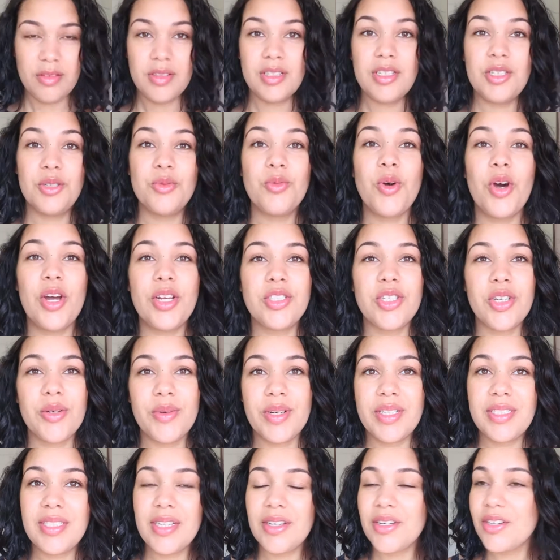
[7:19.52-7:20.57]
This is what I
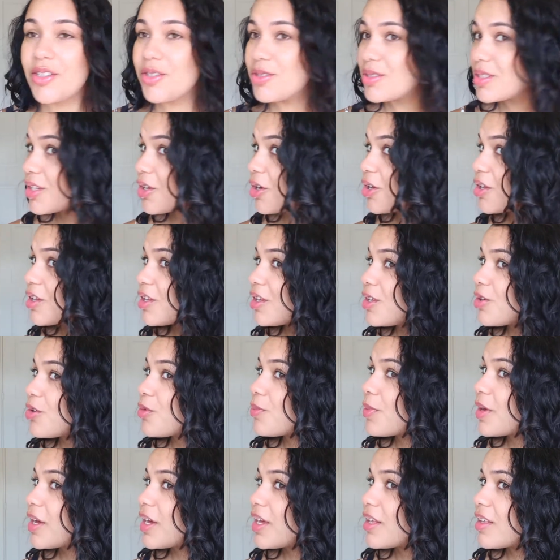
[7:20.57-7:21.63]
do, I only use a lot, a little
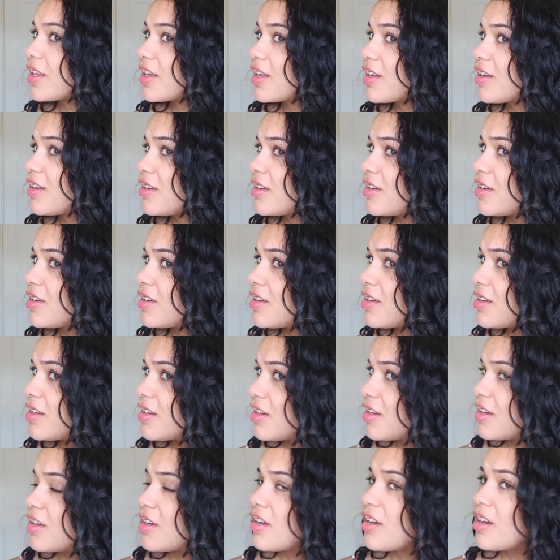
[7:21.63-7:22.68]
bit and then
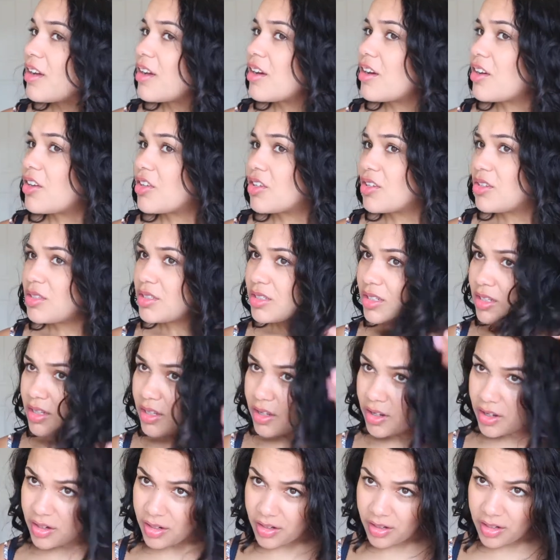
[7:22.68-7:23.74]
I use a
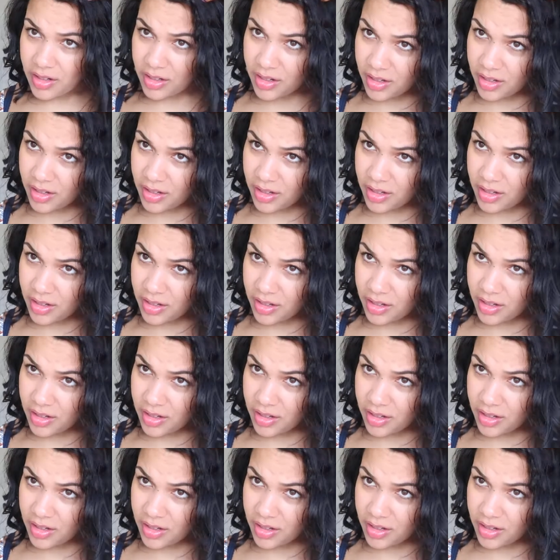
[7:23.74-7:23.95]
lot.